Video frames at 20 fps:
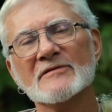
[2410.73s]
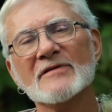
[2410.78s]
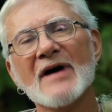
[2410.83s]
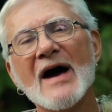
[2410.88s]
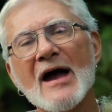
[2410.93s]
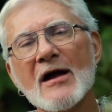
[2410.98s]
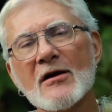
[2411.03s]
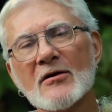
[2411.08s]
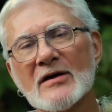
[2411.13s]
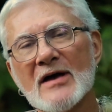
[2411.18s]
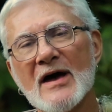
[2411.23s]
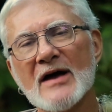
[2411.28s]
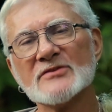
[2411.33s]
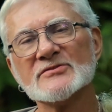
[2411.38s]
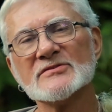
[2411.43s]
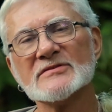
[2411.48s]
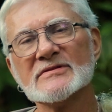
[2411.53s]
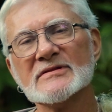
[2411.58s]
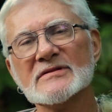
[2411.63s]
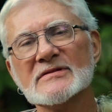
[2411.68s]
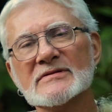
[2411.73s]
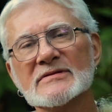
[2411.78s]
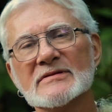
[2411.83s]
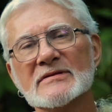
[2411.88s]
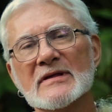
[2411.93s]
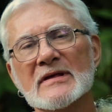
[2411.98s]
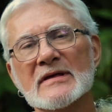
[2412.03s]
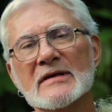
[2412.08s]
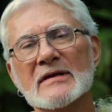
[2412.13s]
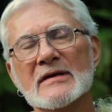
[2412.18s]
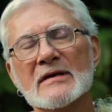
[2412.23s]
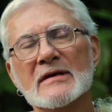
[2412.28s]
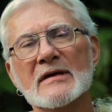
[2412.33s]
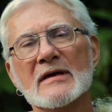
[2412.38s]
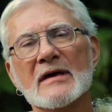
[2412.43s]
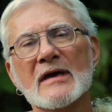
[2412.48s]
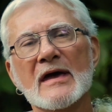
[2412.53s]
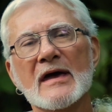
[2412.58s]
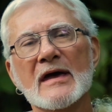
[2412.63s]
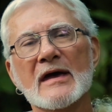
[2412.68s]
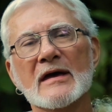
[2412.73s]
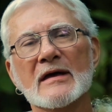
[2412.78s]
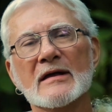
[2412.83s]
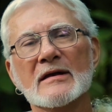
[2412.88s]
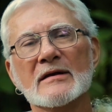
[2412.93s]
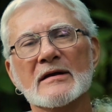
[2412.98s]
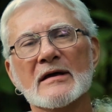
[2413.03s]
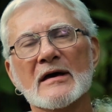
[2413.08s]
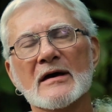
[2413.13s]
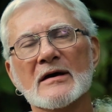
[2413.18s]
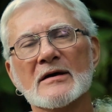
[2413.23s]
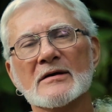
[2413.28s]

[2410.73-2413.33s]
of higher consciousness and